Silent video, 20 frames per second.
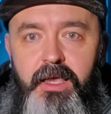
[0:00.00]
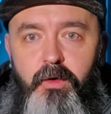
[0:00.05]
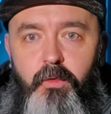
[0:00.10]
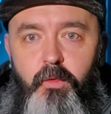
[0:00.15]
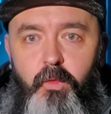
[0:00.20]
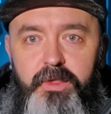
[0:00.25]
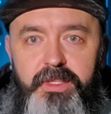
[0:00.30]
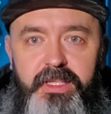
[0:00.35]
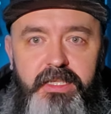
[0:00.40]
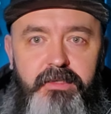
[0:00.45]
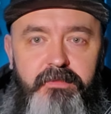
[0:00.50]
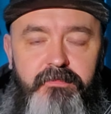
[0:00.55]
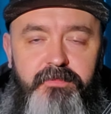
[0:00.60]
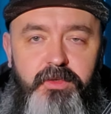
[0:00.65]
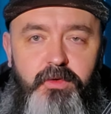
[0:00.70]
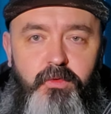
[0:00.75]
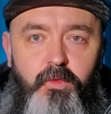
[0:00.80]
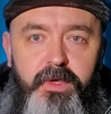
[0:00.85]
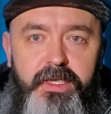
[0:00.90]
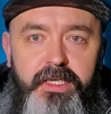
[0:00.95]
within a
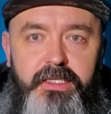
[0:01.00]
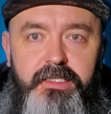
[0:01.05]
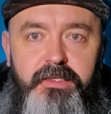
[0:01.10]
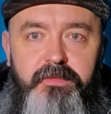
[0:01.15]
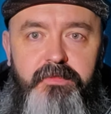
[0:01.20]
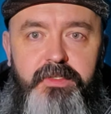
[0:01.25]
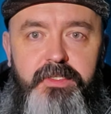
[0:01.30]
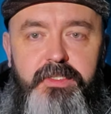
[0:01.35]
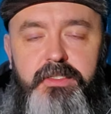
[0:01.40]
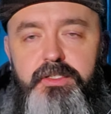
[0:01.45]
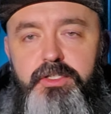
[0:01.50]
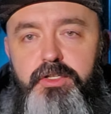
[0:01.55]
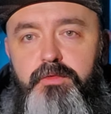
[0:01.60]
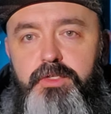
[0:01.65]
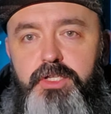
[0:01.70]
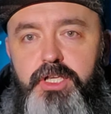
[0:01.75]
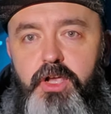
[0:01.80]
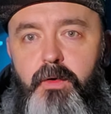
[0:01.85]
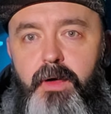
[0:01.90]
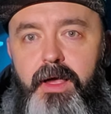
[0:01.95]
few weeks of us due
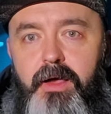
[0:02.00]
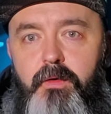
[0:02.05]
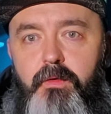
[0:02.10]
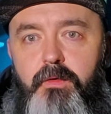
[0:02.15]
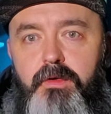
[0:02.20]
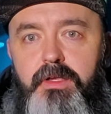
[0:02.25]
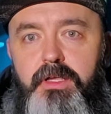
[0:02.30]
to go out.